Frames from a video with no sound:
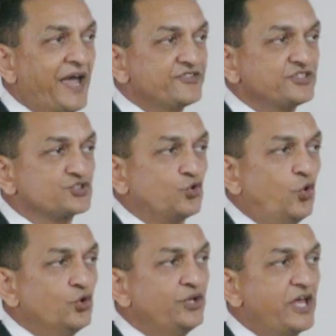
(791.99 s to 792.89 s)
has its
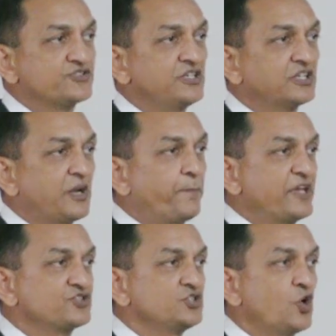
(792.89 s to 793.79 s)
own natural
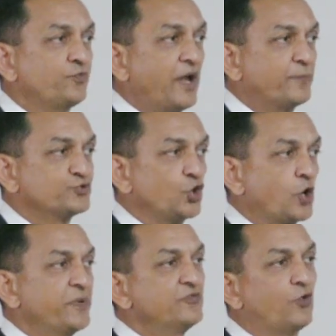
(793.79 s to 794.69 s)
capacity of
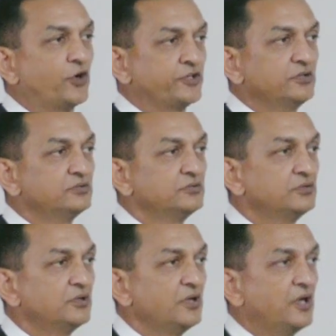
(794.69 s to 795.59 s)
absorbing water
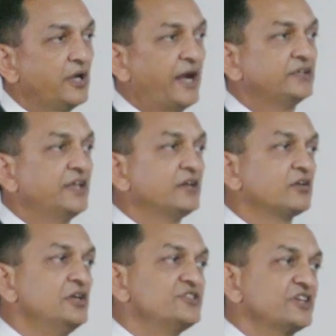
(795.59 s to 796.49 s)
and then
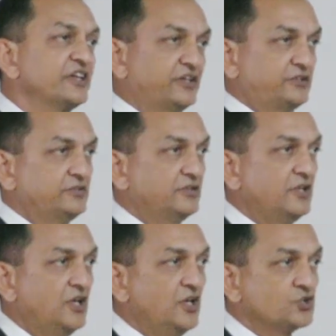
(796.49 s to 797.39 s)

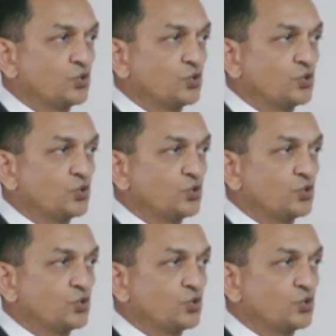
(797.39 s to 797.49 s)
releasing it.